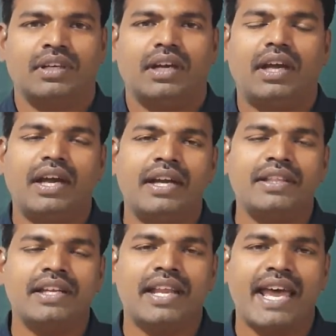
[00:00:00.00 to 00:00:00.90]
And
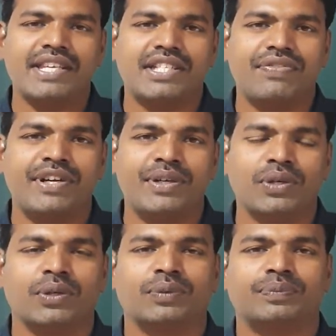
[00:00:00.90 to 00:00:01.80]
in the last
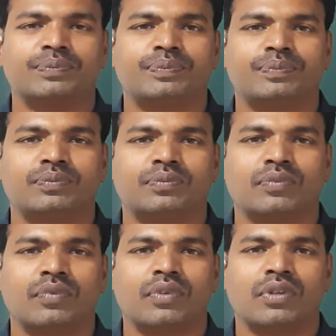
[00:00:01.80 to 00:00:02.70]
video,
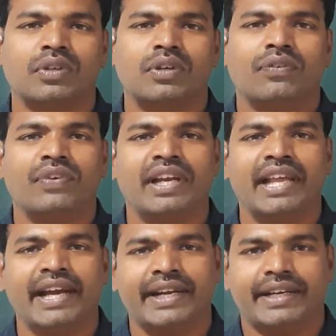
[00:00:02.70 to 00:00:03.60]
we
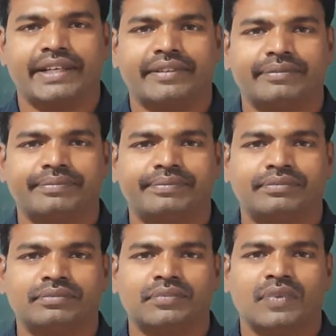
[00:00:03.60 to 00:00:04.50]
learned
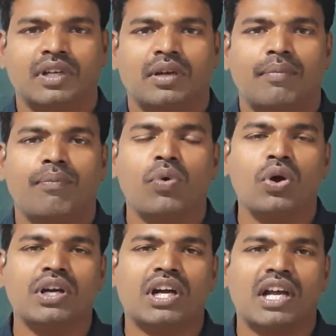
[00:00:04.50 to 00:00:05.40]

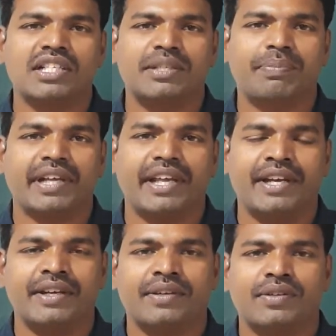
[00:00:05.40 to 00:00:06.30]
mole concept
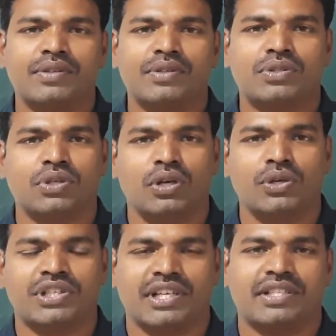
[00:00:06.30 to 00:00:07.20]
in
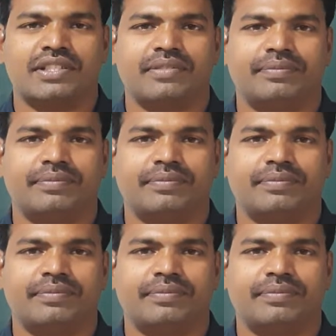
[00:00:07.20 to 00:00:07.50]
solutions,